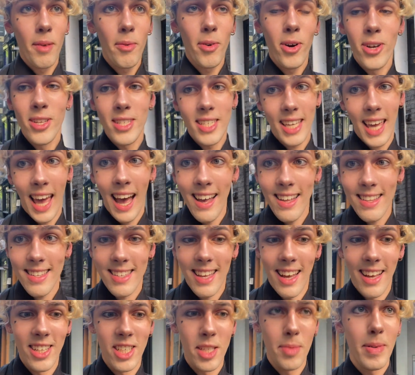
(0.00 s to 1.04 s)
we're going to Cat's
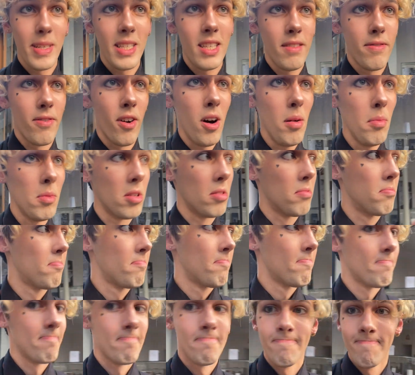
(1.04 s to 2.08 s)
LGBT formal.
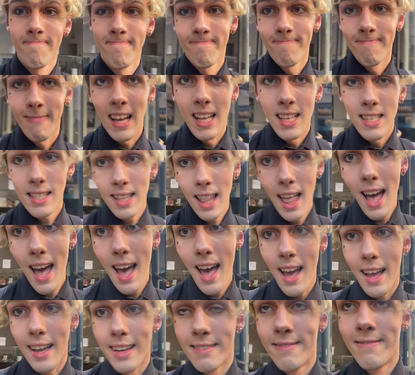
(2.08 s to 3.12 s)

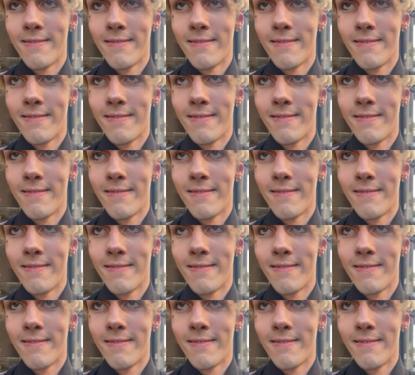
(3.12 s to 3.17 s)
Sway!